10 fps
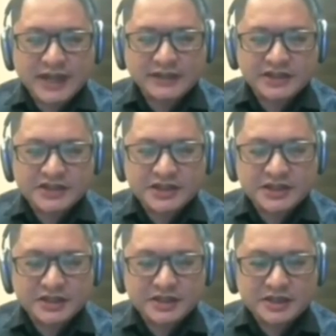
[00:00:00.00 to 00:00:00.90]

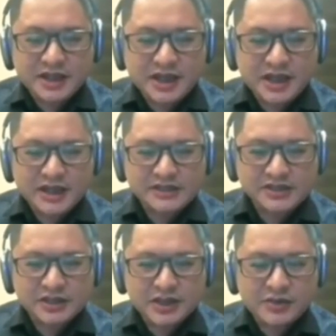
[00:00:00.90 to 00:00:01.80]
strategy, as
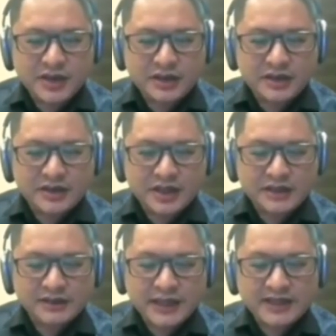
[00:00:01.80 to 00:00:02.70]
you are aware,
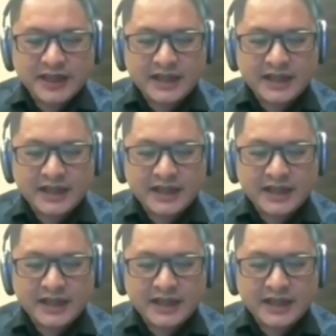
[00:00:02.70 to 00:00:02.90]
the 10